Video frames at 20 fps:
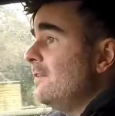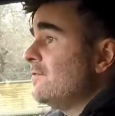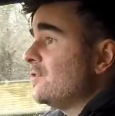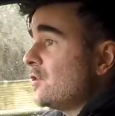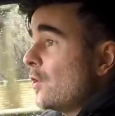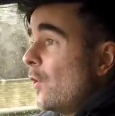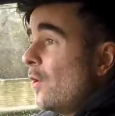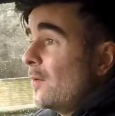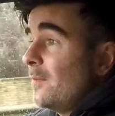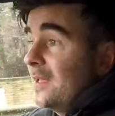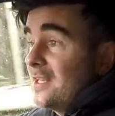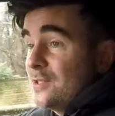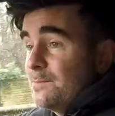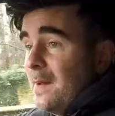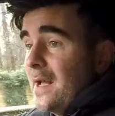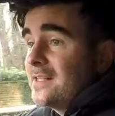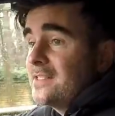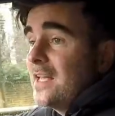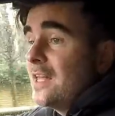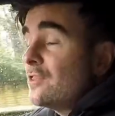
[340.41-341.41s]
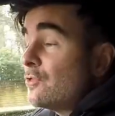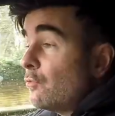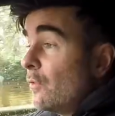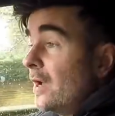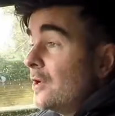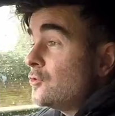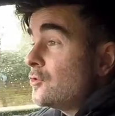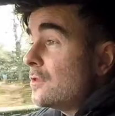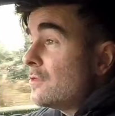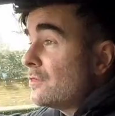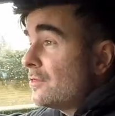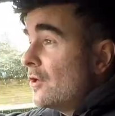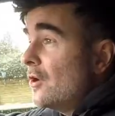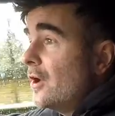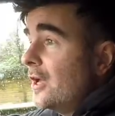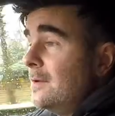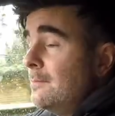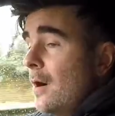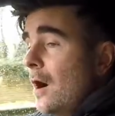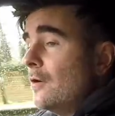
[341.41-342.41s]
so I'm expecting 330
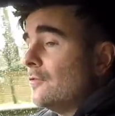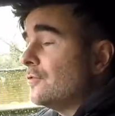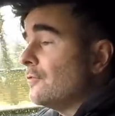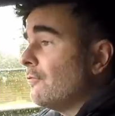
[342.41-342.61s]
miles of